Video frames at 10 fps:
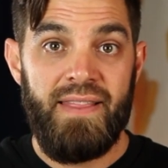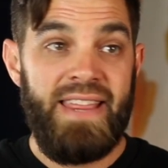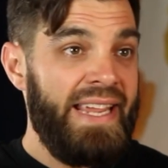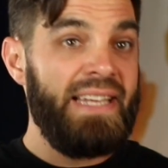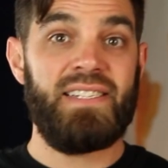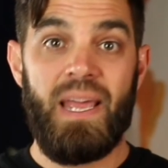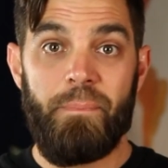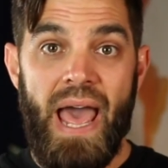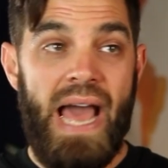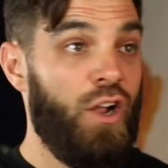they can
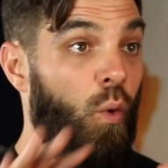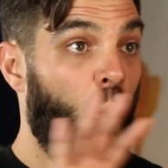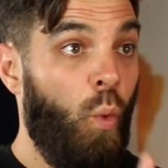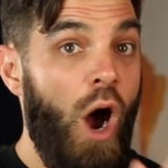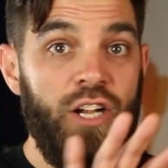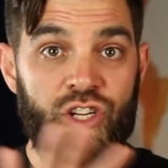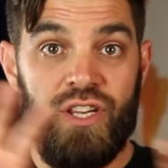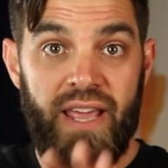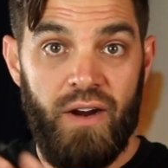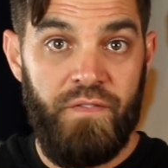sit back,
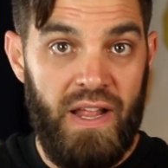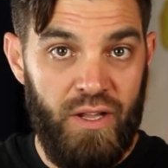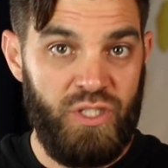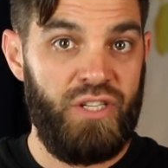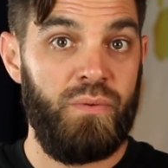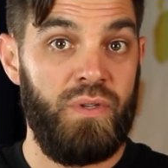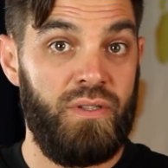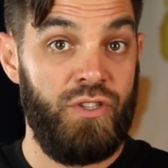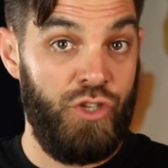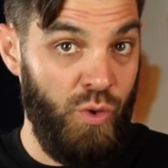watch their fellow
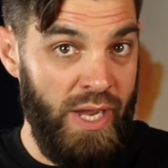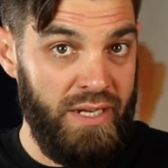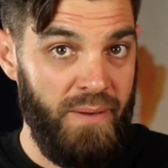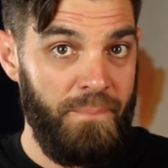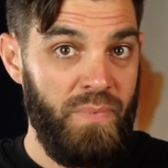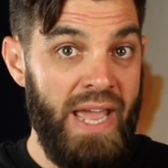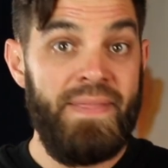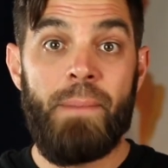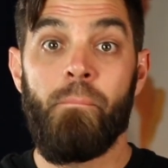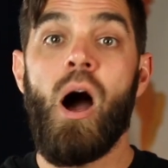students do it,
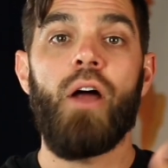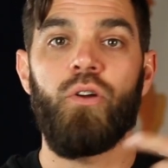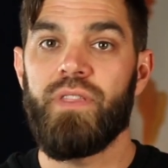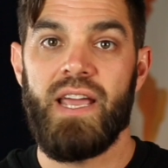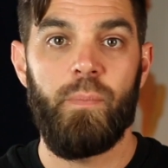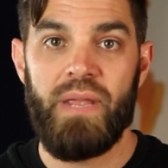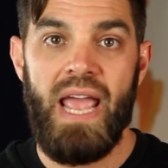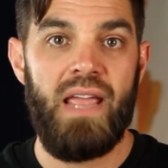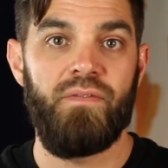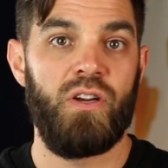and then model their
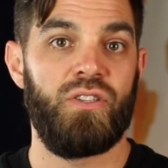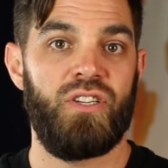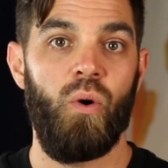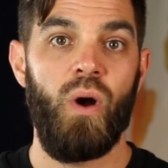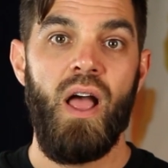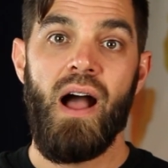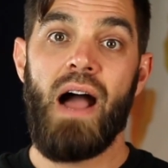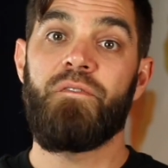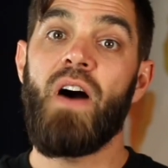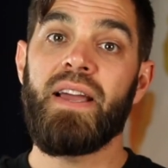behavior. So
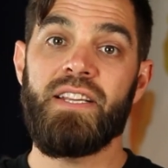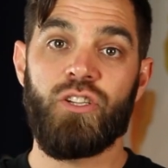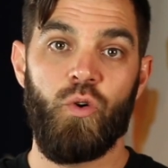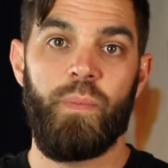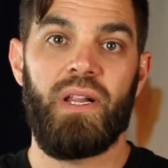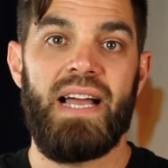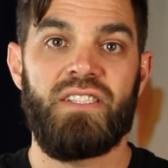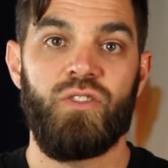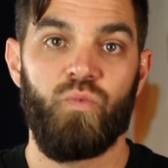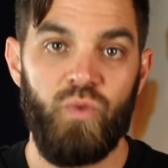I find these group
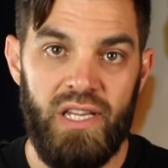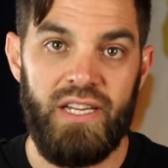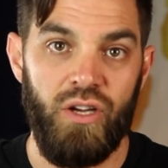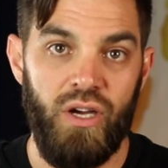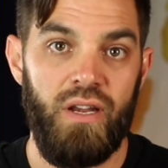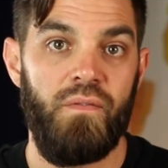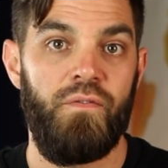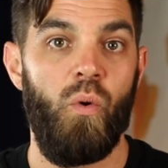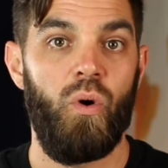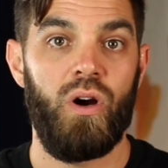classes really good
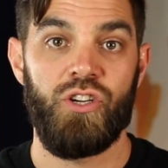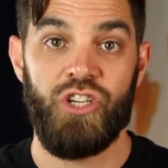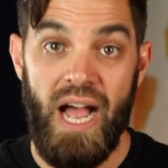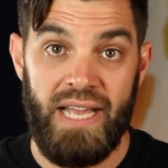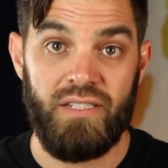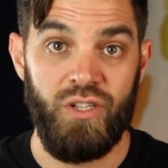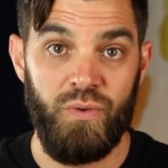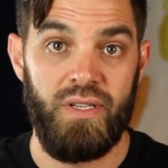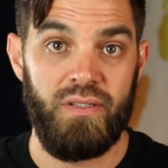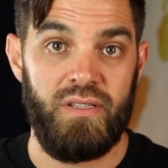for shy
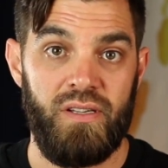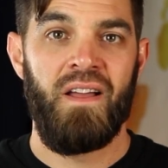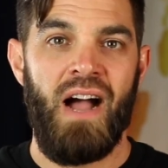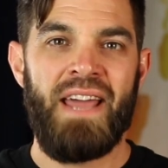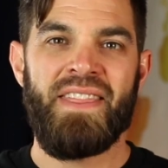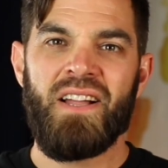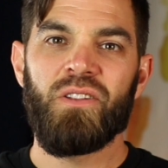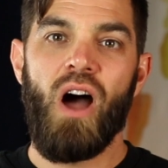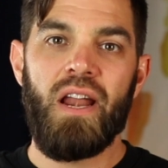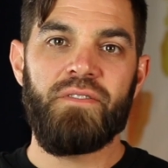students. I think a
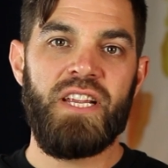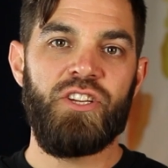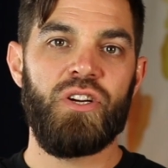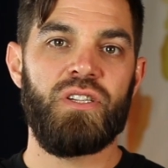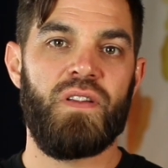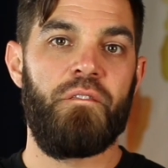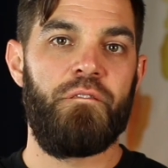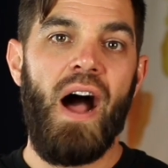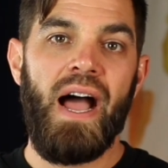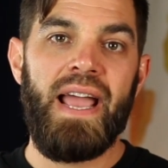lot of teachers
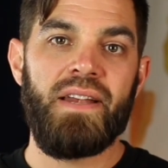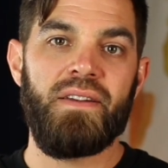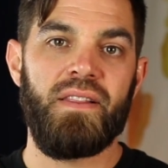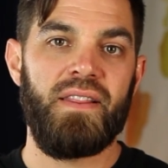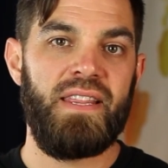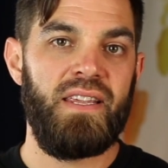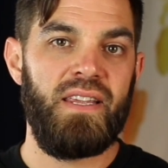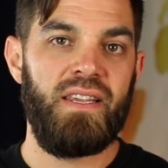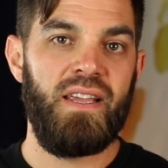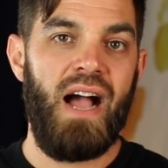find
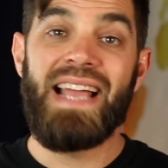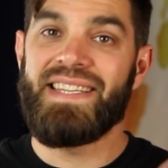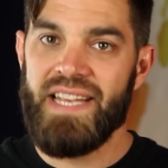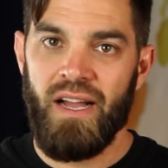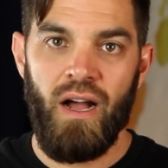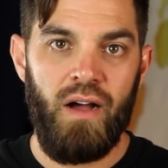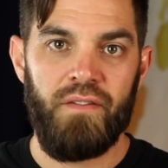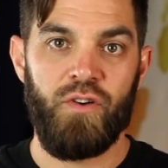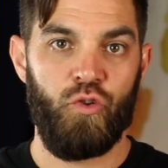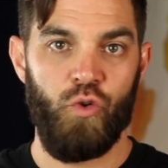the idea
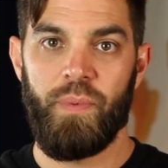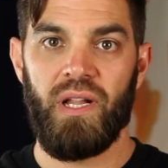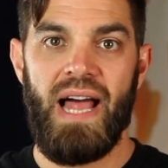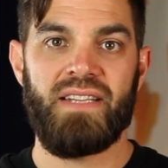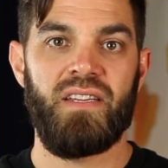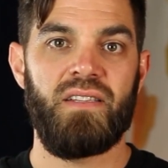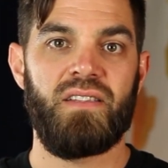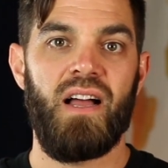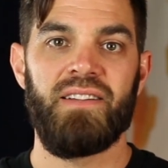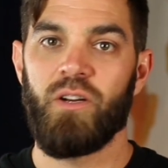of group
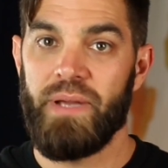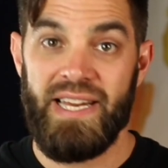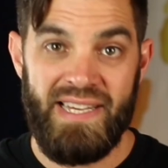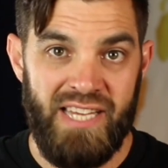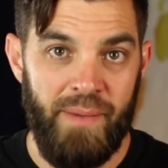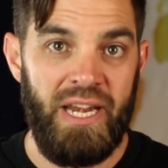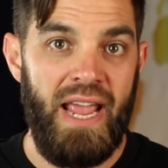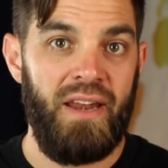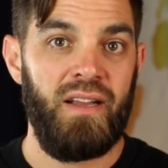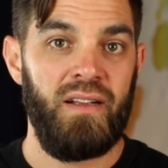classes a little bit
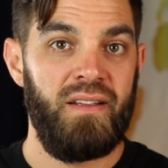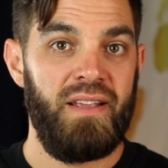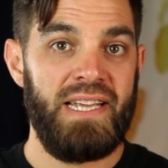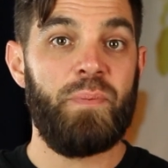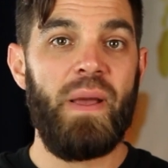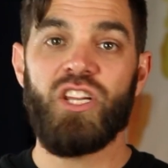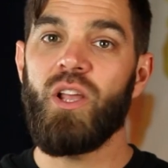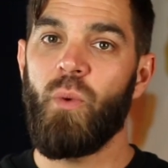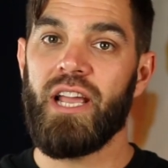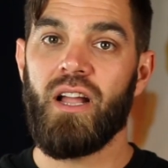intimidating,
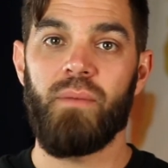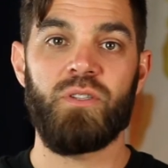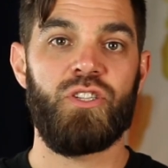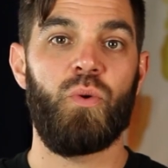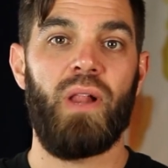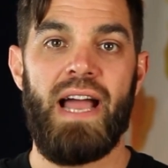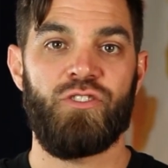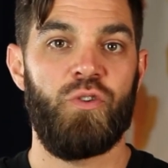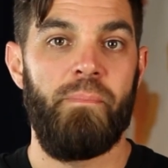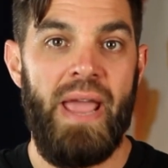especially when it comes to
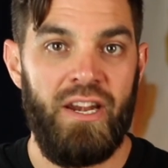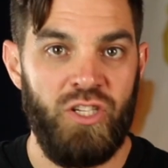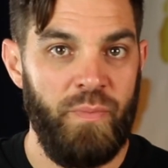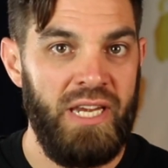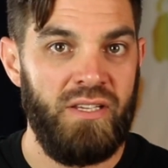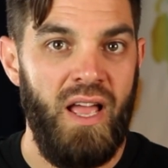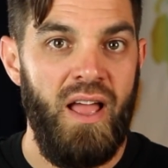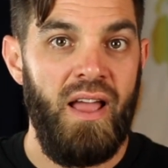classroom management.